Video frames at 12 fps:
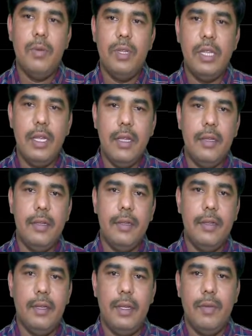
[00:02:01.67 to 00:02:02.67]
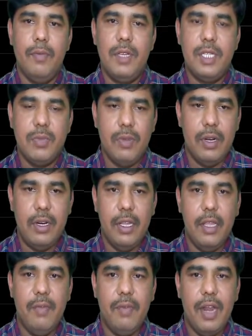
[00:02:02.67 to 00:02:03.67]
the first one.
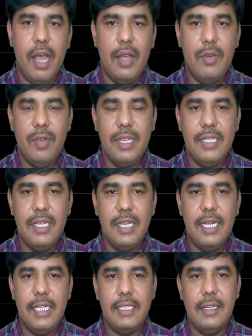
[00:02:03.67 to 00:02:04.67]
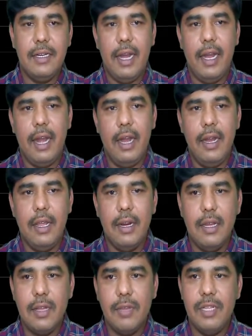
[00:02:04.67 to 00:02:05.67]
If clockwise direction and
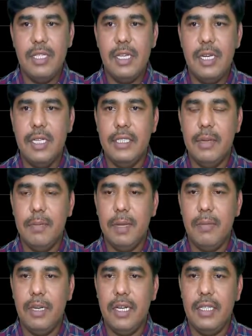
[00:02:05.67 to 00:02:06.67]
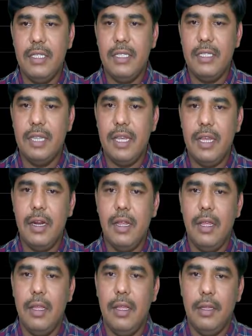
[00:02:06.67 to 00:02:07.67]
anti-clockwise direction permutations are
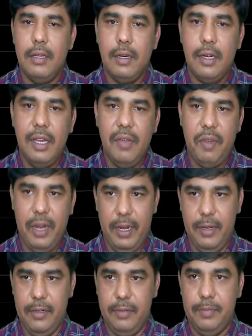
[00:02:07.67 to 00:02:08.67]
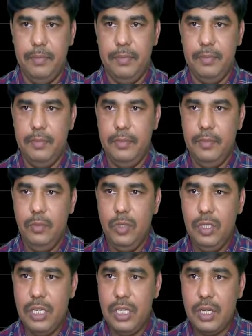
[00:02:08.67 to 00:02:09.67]
different,
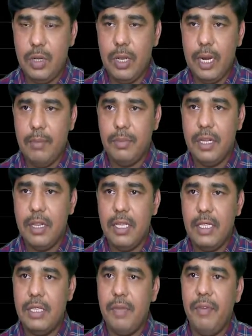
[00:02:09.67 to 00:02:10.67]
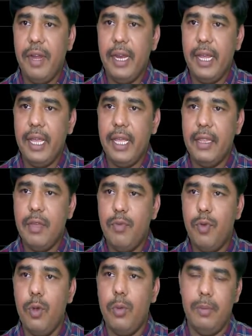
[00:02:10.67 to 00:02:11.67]
just you can observe this. If I taken the
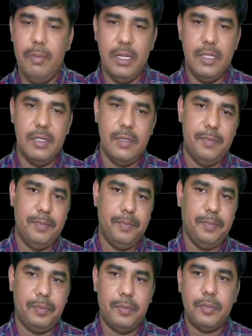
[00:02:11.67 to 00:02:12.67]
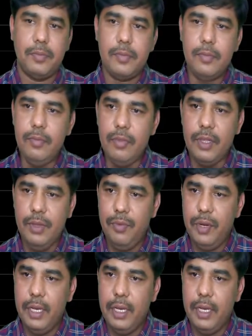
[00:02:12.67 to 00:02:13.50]
four members, A,